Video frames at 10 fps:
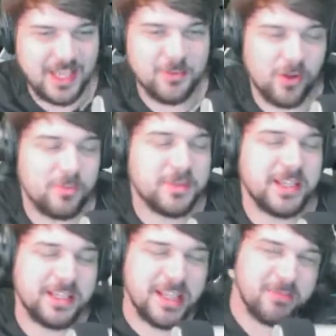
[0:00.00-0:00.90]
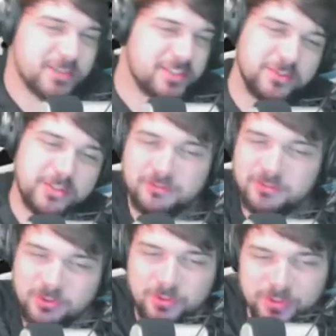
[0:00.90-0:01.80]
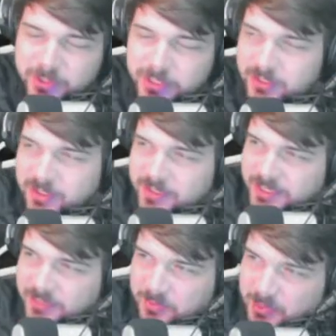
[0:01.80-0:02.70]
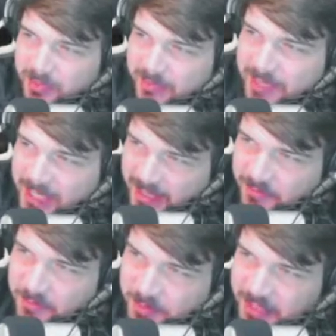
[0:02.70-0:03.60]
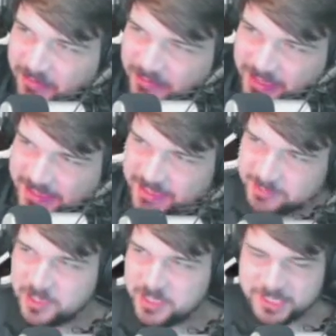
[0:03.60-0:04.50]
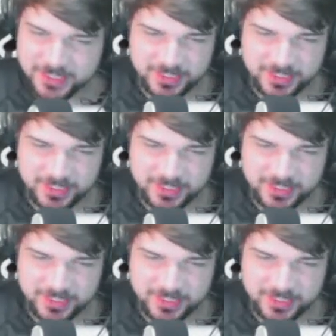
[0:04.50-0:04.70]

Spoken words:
I hope the end game is so difficult that we can't even beat it for like 6 months.